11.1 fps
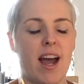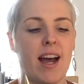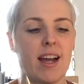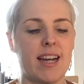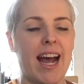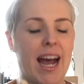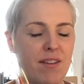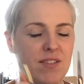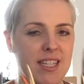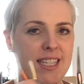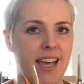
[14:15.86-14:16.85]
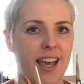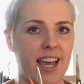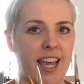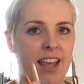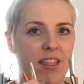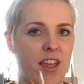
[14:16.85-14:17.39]
and I have to
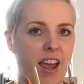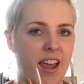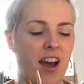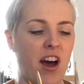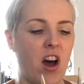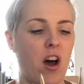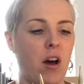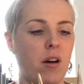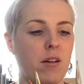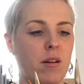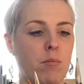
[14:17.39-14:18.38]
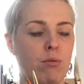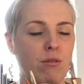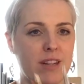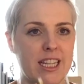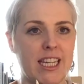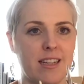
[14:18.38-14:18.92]
say they are
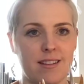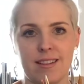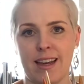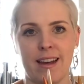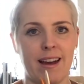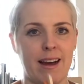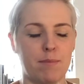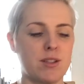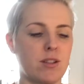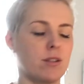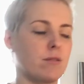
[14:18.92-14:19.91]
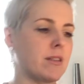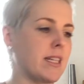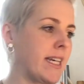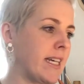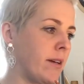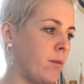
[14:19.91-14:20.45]
brilliant. They are
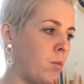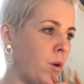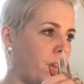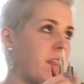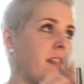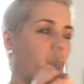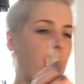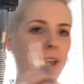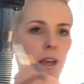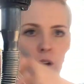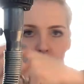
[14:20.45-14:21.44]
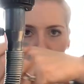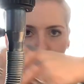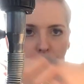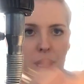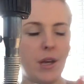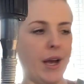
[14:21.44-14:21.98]
absolutely worth their weight in gold.
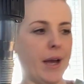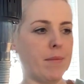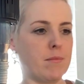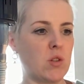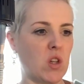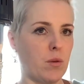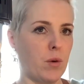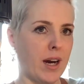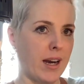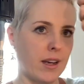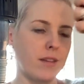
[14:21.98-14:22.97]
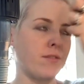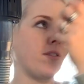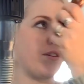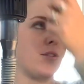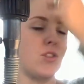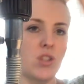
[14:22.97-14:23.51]
So I,
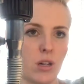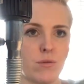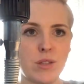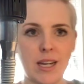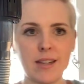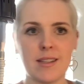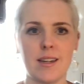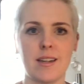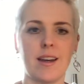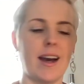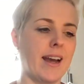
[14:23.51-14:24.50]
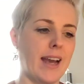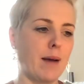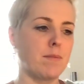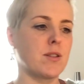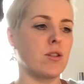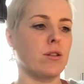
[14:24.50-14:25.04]
for stone setting, I
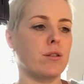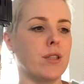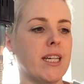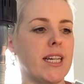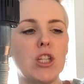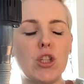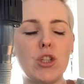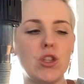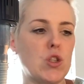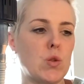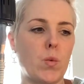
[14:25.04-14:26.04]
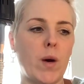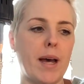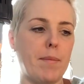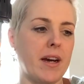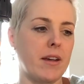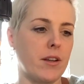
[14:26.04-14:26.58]
absolutely swear by